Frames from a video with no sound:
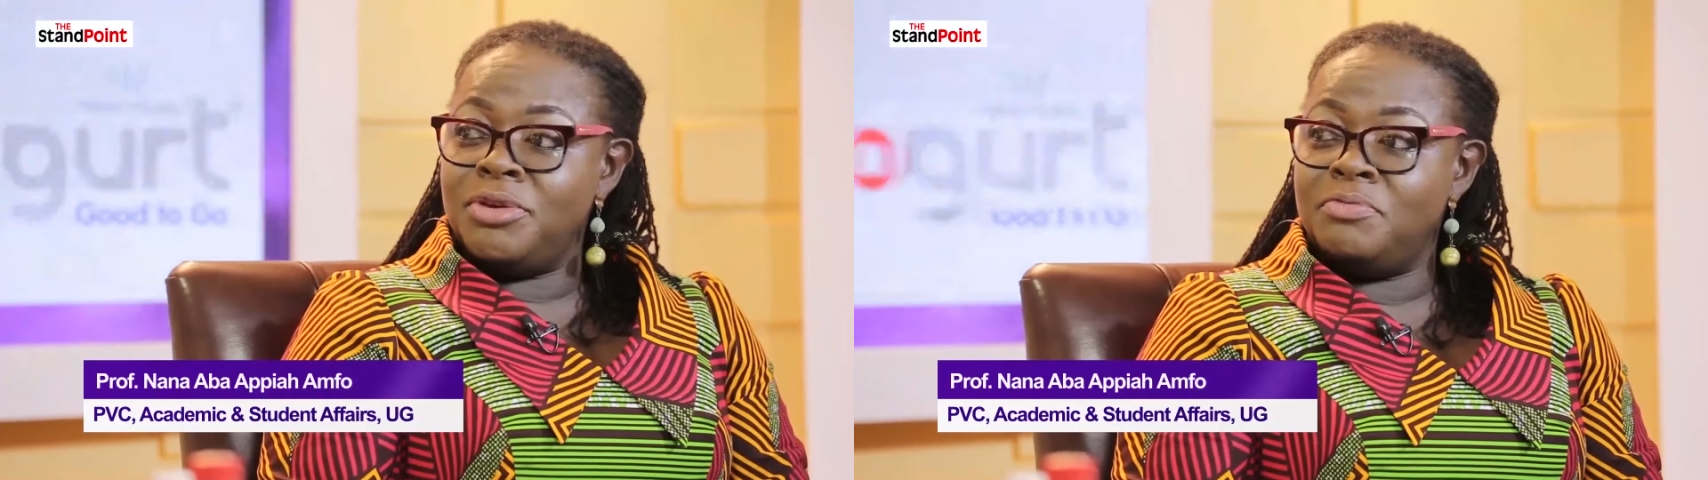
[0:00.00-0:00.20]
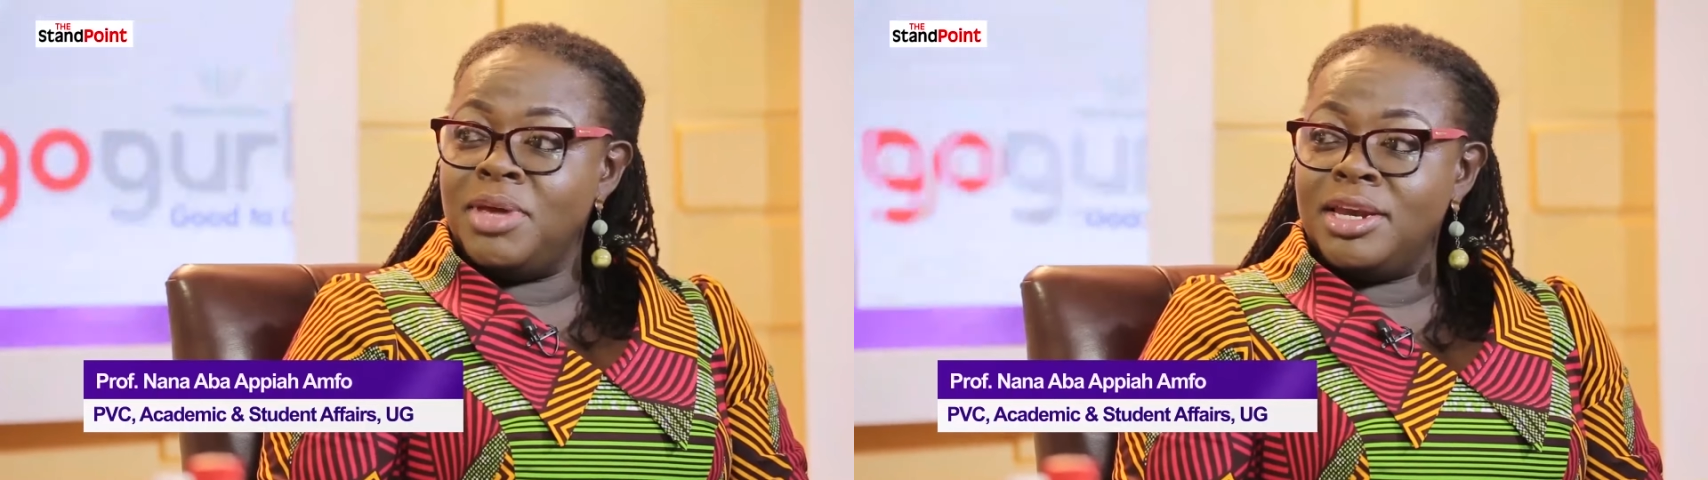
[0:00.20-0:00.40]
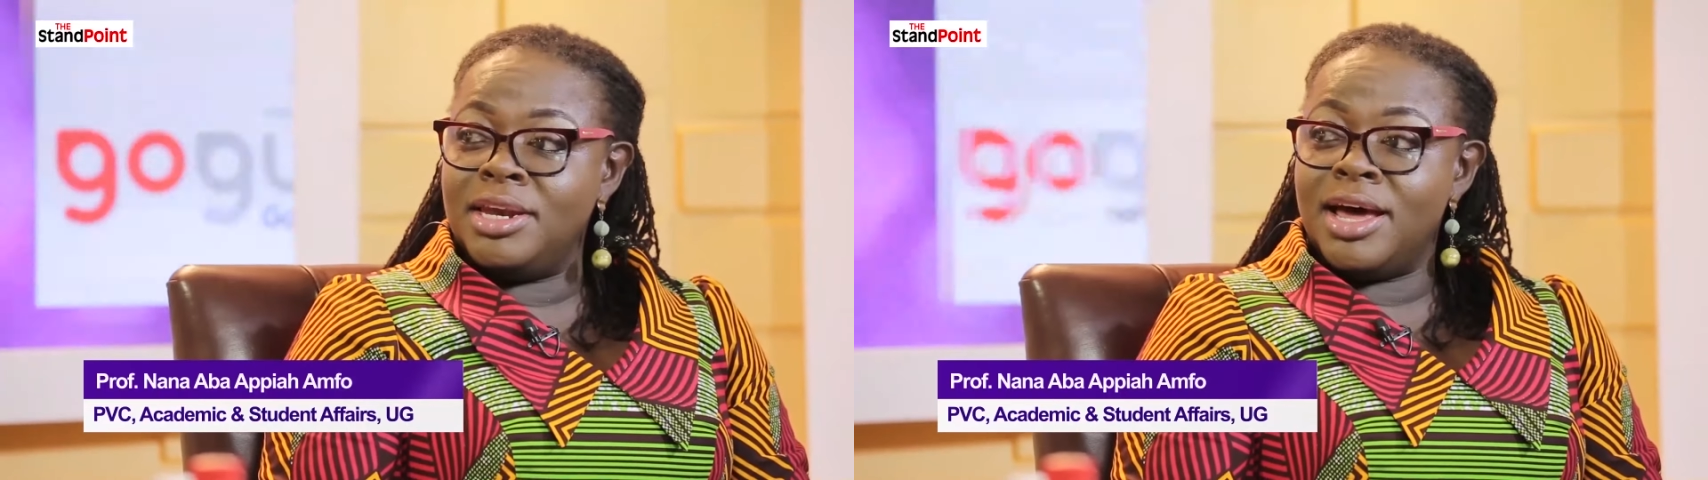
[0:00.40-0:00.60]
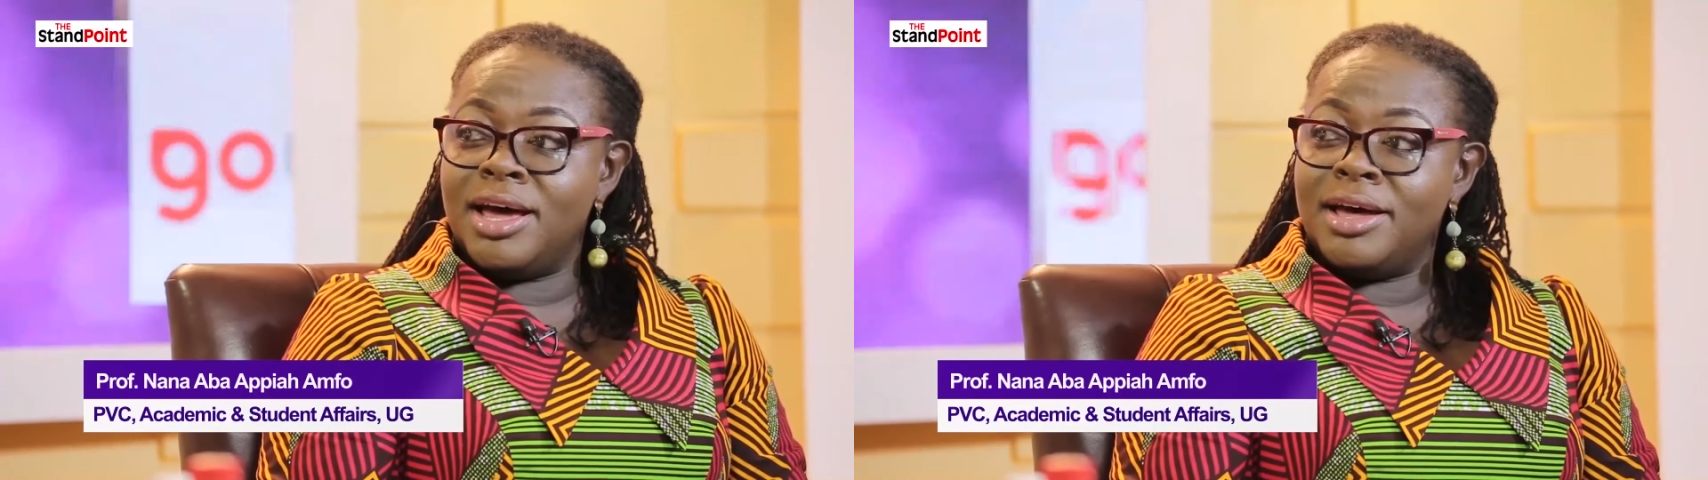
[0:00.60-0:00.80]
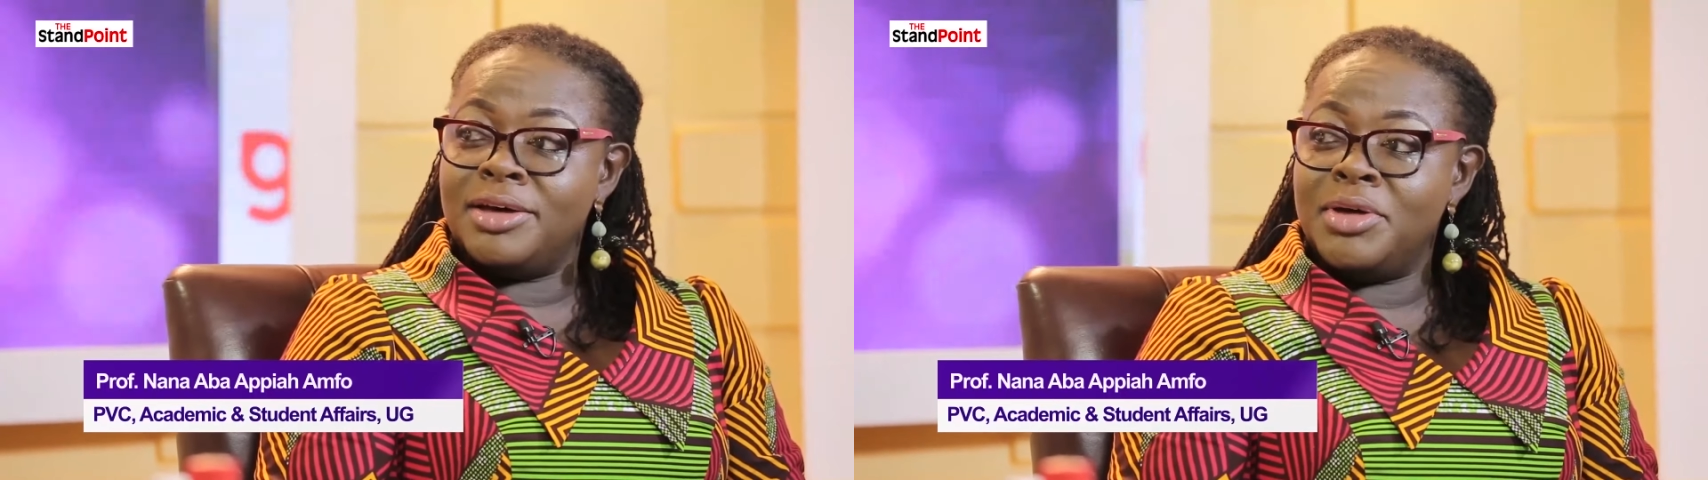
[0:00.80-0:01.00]
we've been
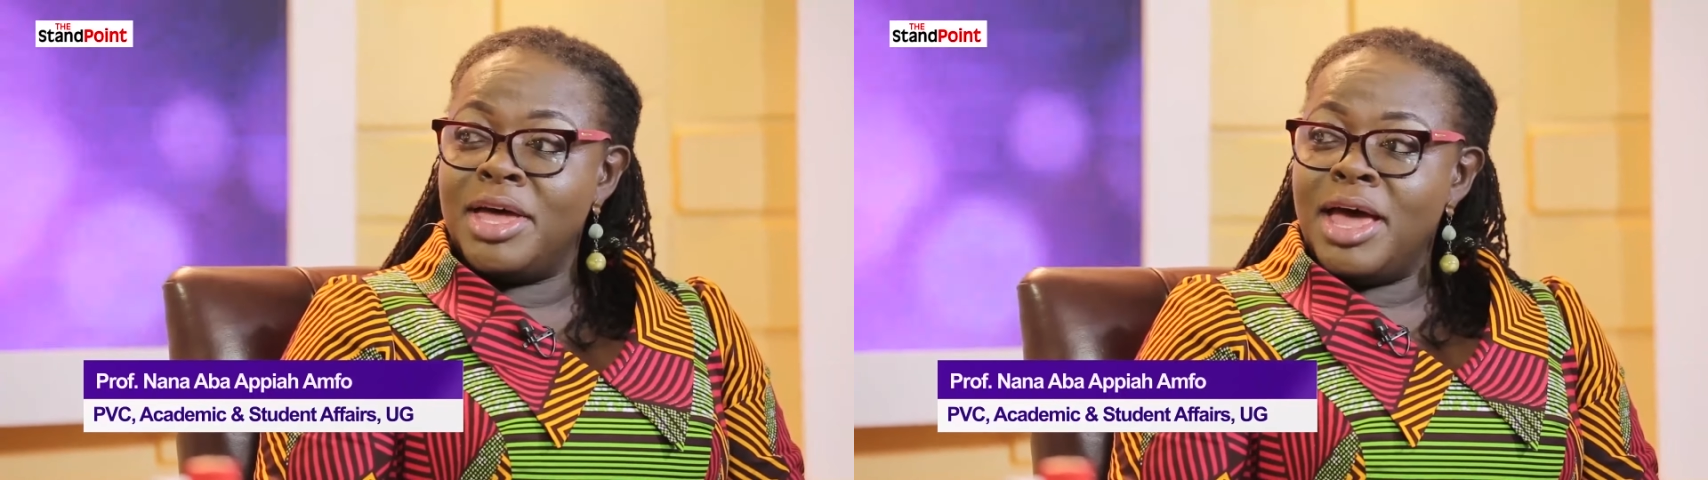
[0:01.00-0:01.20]
a